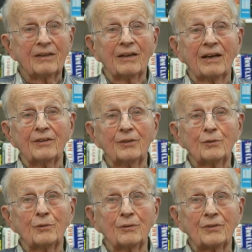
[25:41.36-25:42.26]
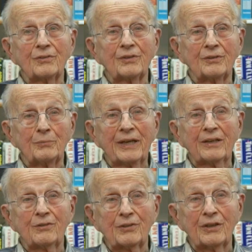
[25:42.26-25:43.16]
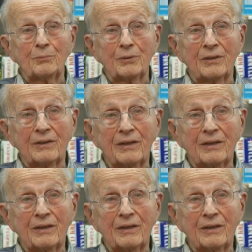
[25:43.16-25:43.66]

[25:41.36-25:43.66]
I knew it was in bad shape.